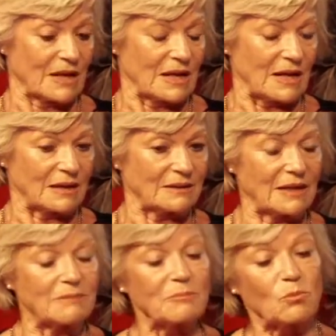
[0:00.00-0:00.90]
And
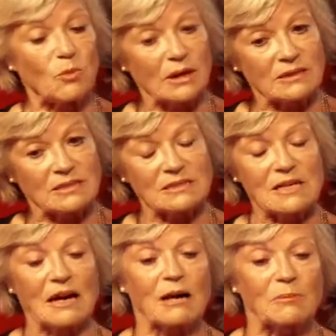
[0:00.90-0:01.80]
then one at a
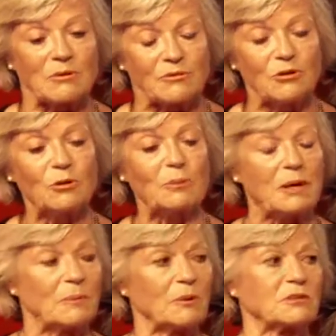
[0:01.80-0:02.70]
time, a few
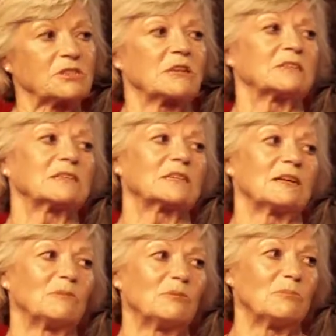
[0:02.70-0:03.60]
people started to
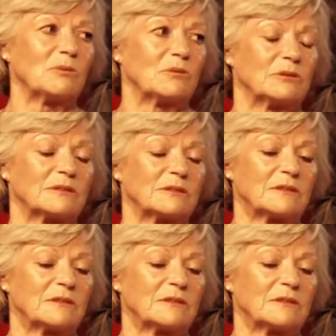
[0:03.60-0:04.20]
come on board.